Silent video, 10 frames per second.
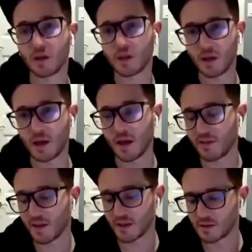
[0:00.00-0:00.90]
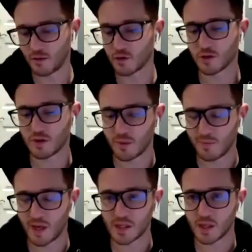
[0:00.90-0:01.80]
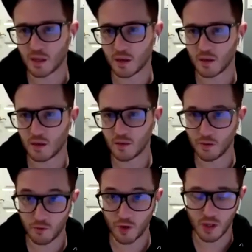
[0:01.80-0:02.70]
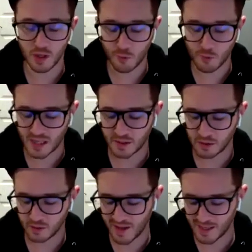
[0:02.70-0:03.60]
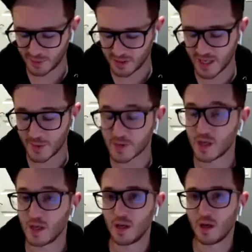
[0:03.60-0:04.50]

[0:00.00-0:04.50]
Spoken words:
gonna. Yeah, I think those are some amazing, really like practical, valuable tips.